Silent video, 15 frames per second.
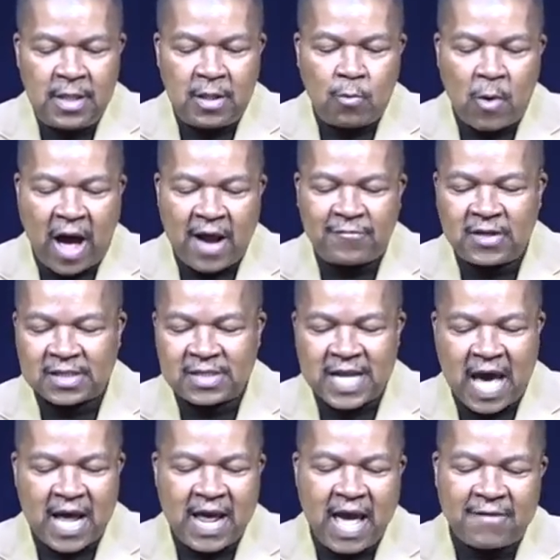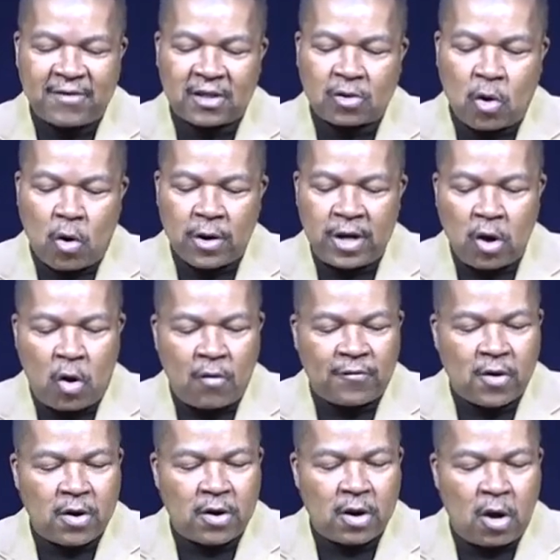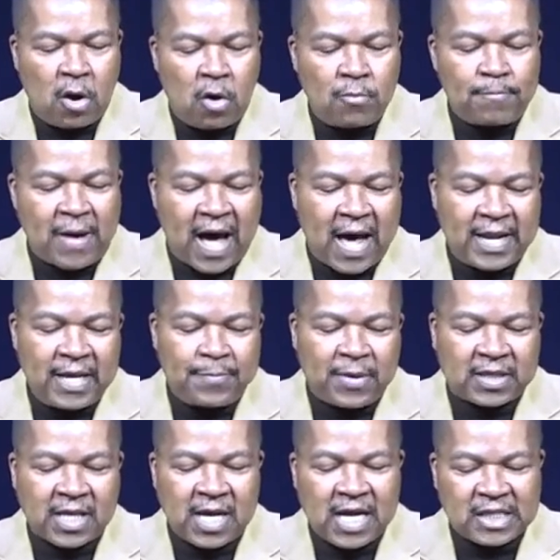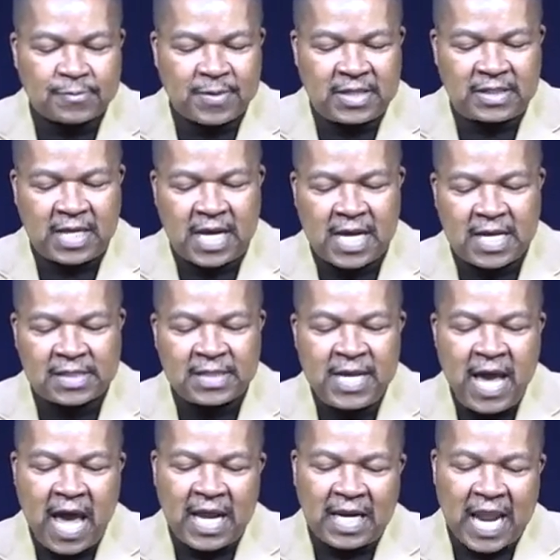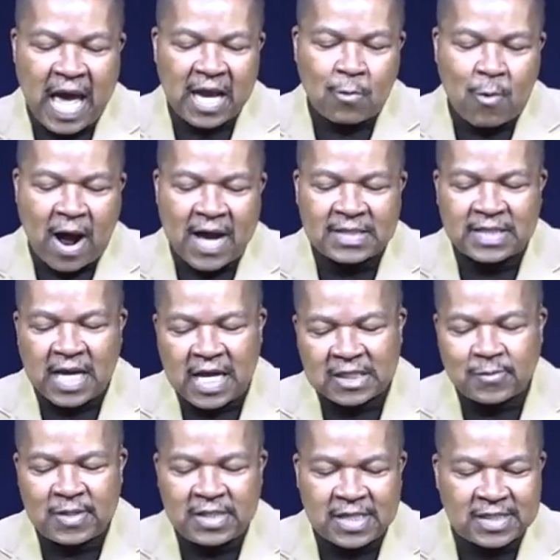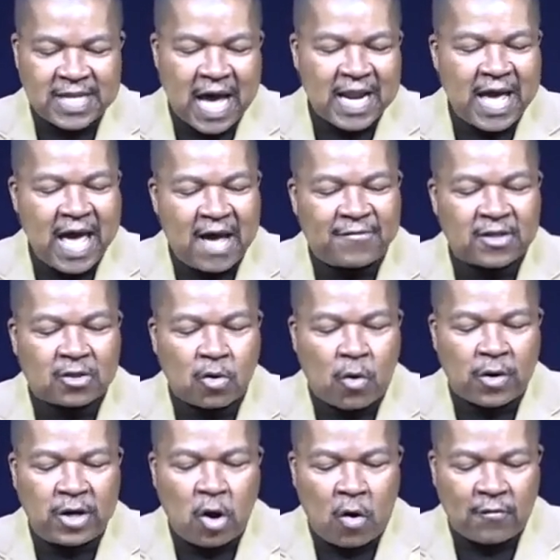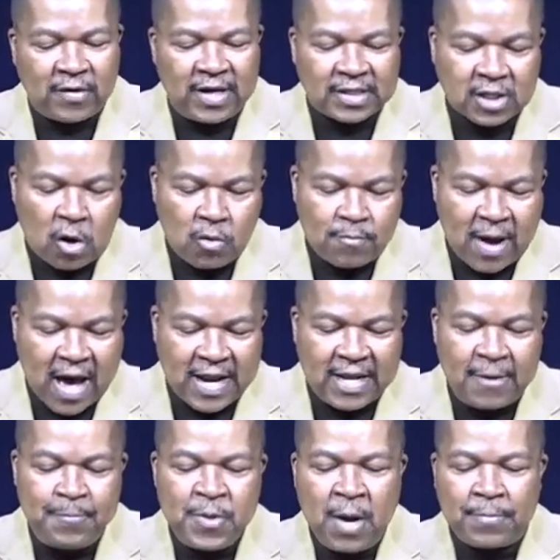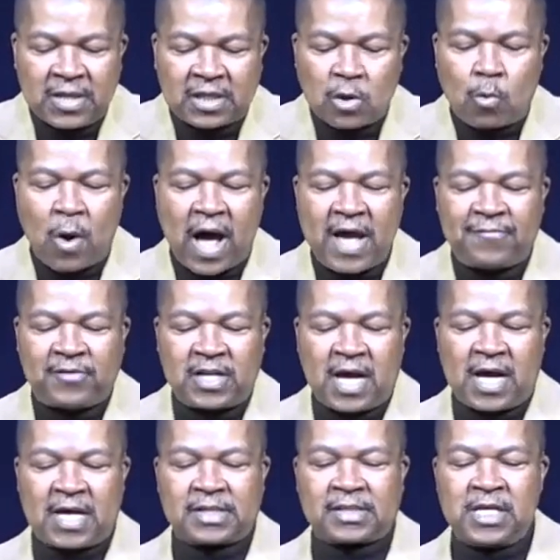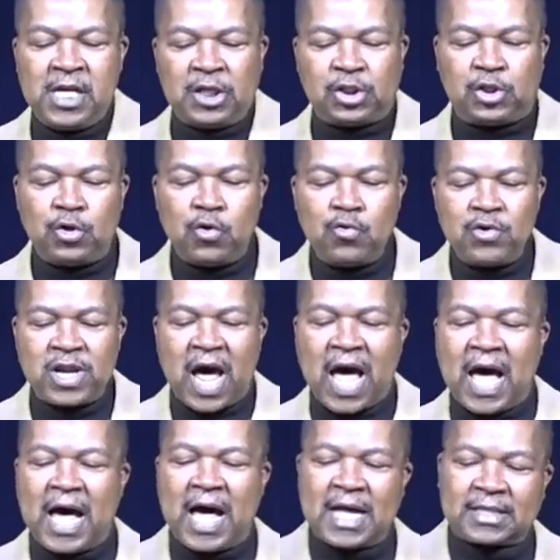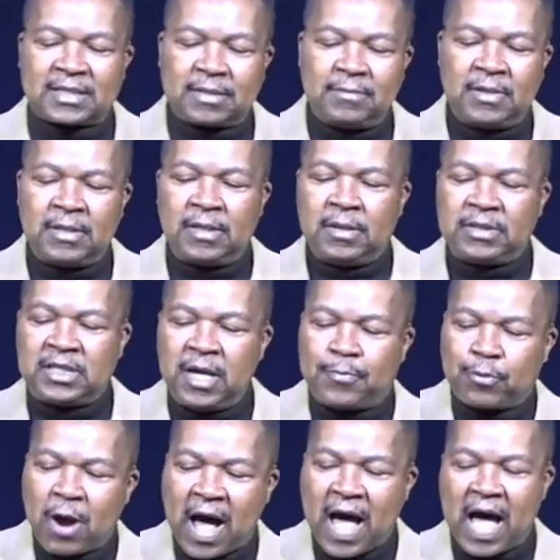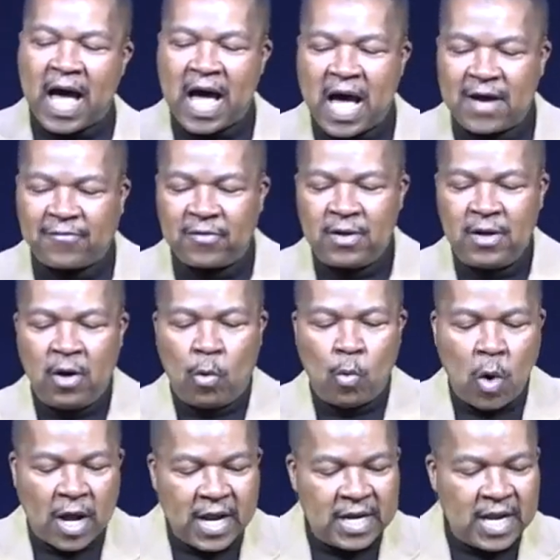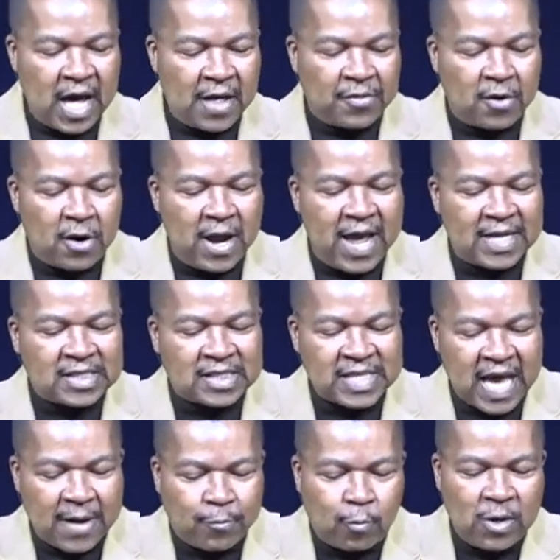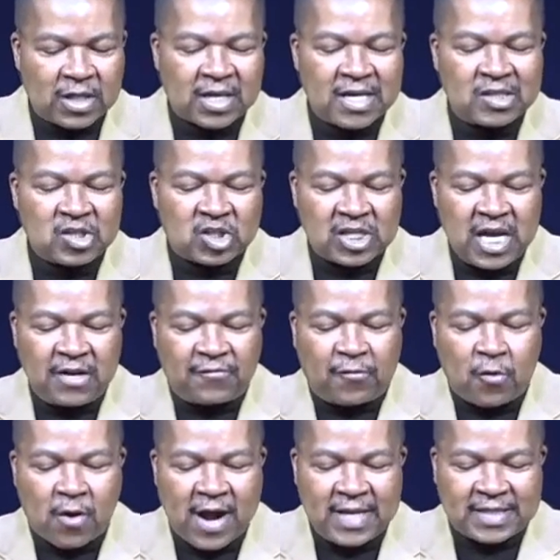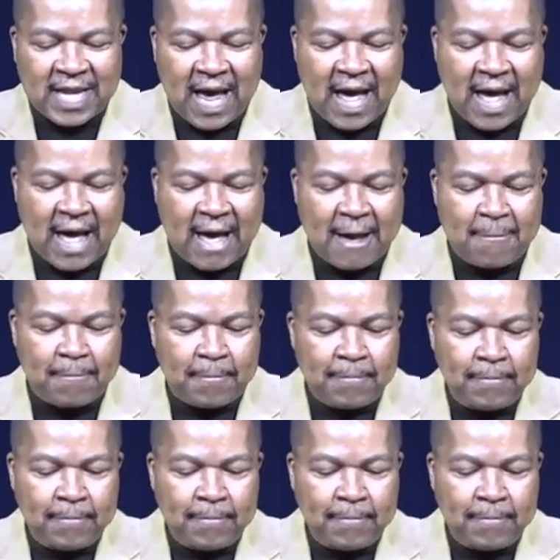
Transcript: The wife does not have authority over her own body, but the husband does. And likewise, the husband does not have authority over his own body, but the wife does. Do not deprive one another except with consent for a time,